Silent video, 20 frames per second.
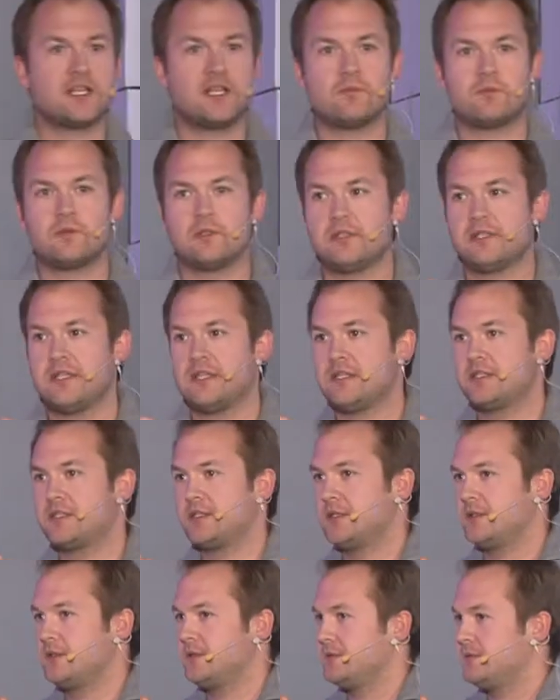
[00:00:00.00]
It will lead
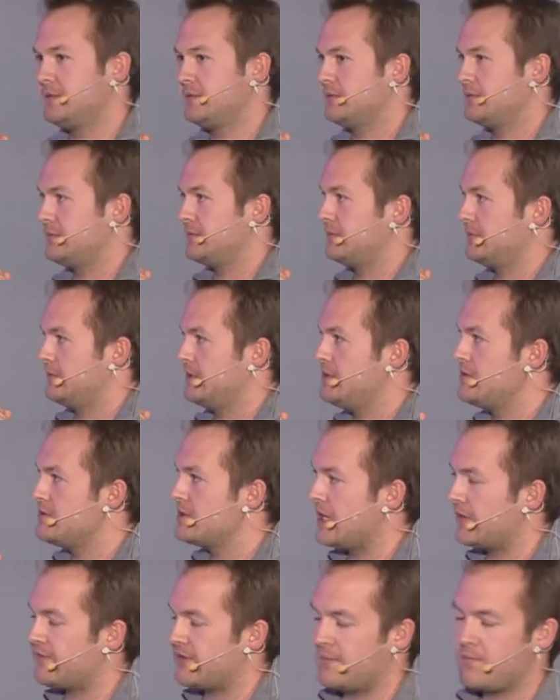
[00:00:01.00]
to you
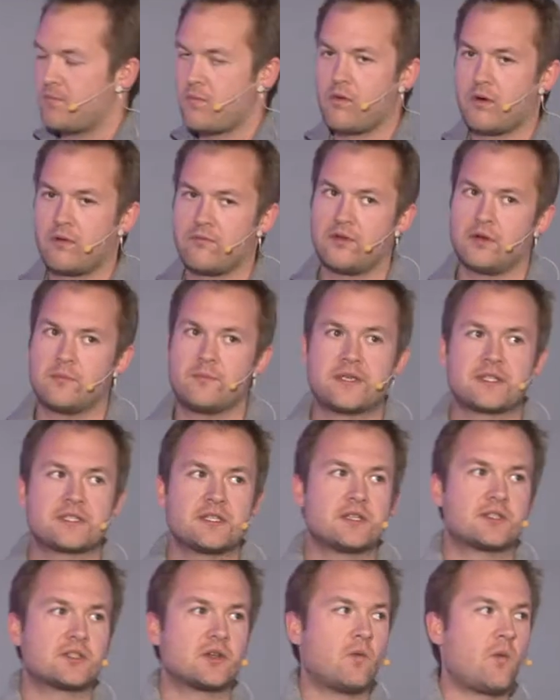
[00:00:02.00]
giving more of your
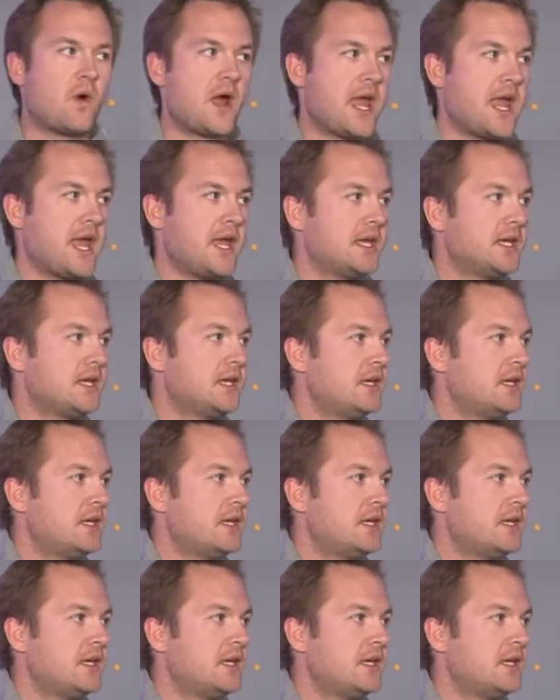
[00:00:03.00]
business away